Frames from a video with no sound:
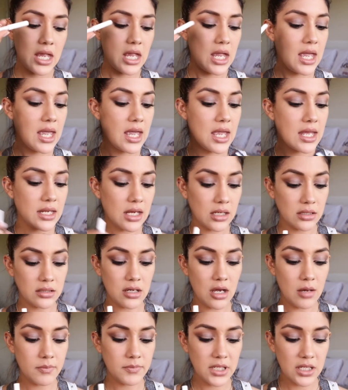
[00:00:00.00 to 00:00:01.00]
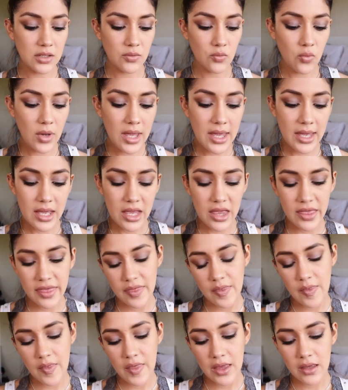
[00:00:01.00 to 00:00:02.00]
And I topped it
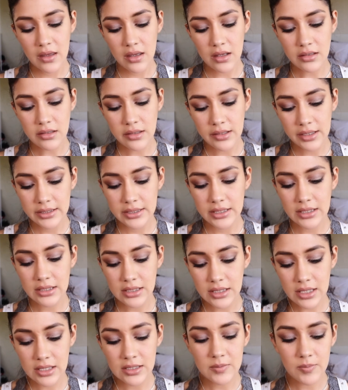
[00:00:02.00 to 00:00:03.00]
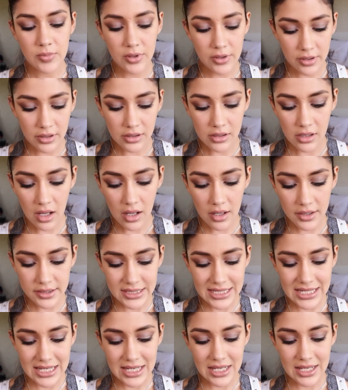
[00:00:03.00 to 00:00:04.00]
with the NYX Intense Butter Gloss
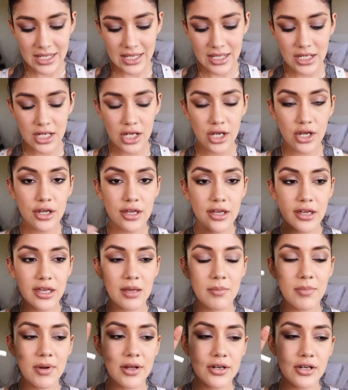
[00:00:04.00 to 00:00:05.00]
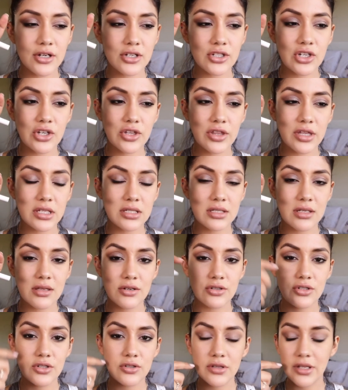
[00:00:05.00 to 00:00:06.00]
in Cookie Butter. So these are
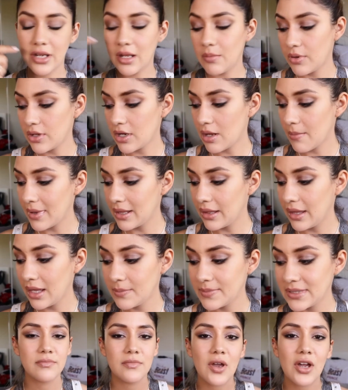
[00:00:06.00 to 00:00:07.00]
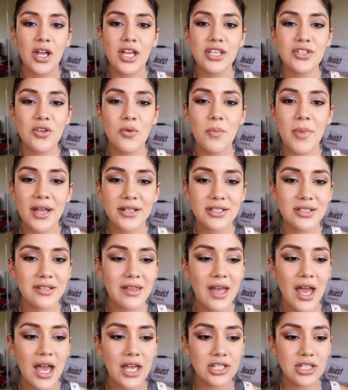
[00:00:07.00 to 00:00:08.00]
the two that I put on my lip. Okay, so back to
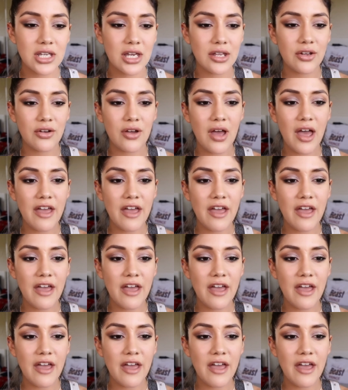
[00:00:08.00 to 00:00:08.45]
the eyeshadow.